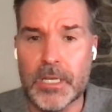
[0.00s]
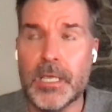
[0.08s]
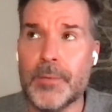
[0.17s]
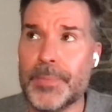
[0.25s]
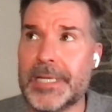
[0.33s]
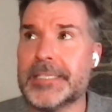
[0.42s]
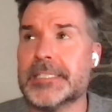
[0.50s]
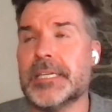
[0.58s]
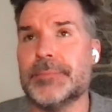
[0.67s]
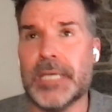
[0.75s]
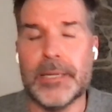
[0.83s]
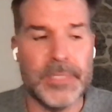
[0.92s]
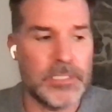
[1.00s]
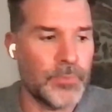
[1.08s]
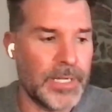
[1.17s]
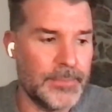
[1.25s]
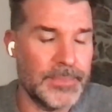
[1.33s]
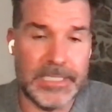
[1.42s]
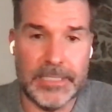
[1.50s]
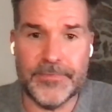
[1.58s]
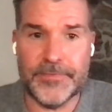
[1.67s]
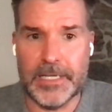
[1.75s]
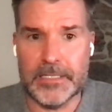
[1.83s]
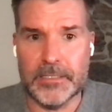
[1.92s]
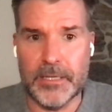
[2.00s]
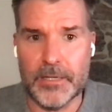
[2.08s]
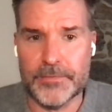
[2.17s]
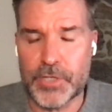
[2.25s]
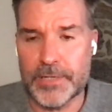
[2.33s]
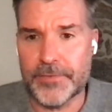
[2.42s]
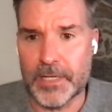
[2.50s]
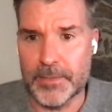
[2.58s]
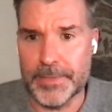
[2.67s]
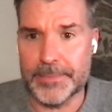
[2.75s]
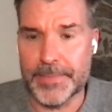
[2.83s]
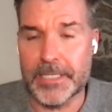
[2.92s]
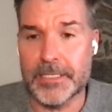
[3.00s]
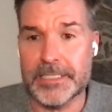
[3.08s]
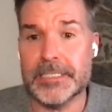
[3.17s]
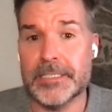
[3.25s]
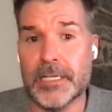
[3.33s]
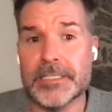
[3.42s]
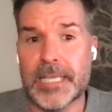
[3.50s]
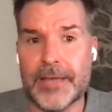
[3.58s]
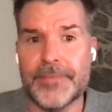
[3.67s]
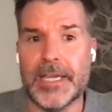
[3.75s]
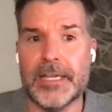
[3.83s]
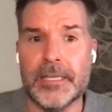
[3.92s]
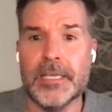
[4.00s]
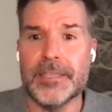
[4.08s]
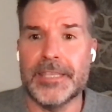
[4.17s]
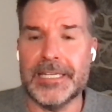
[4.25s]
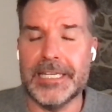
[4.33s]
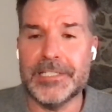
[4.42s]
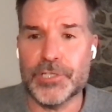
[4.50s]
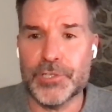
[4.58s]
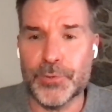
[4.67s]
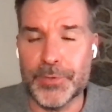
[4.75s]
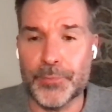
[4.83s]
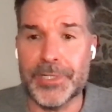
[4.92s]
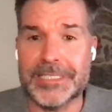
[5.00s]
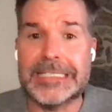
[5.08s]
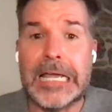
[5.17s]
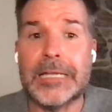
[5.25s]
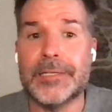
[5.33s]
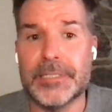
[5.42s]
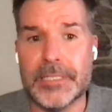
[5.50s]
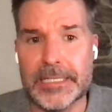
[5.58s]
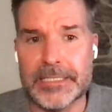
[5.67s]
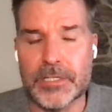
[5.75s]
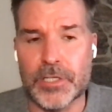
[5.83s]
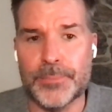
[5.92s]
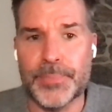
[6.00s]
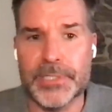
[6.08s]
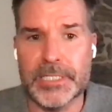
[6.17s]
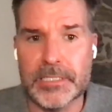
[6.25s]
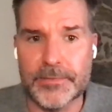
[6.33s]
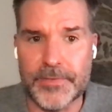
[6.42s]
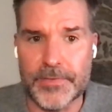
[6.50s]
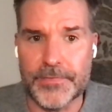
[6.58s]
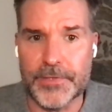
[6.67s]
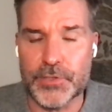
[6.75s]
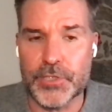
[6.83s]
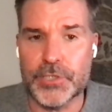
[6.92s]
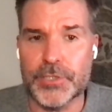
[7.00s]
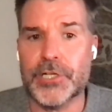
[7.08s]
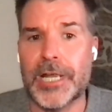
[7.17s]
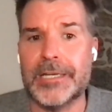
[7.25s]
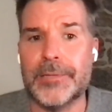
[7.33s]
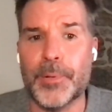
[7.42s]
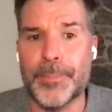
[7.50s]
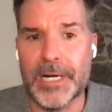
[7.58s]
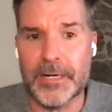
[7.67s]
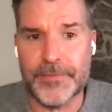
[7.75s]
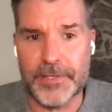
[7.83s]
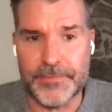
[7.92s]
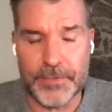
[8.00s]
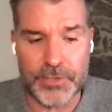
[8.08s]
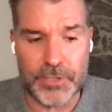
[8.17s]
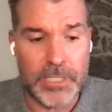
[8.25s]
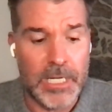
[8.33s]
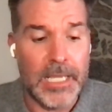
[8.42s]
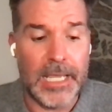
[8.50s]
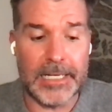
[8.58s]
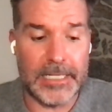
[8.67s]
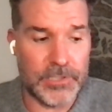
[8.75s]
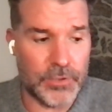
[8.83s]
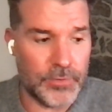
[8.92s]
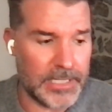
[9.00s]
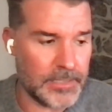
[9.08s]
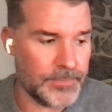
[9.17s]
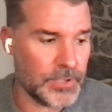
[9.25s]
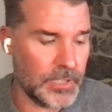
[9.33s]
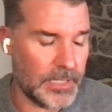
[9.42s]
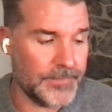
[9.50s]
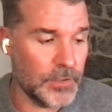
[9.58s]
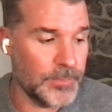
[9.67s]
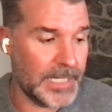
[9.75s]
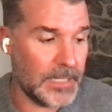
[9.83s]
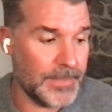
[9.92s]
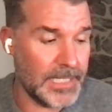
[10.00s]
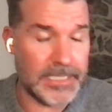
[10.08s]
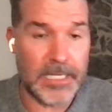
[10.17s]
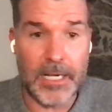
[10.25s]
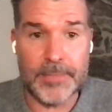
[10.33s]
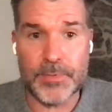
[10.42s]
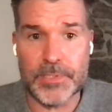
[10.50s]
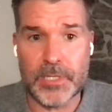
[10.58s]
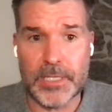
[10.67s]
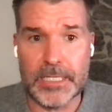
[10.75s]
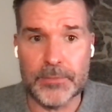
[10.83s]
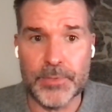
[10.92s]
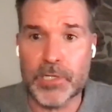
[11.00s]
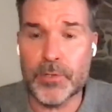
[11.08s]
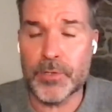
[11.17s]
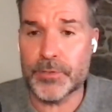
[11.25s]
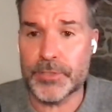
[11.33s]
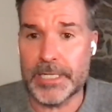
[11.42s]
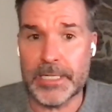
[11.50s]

But at the same time, this is why I'm a deep fan of trend following, because it does have that nature to it where it's non-necessarily predictive of the future. You're trying to prepare for the future. And as you guys, I'm sure, have illuminated many times, we saw that with the cocoa trade.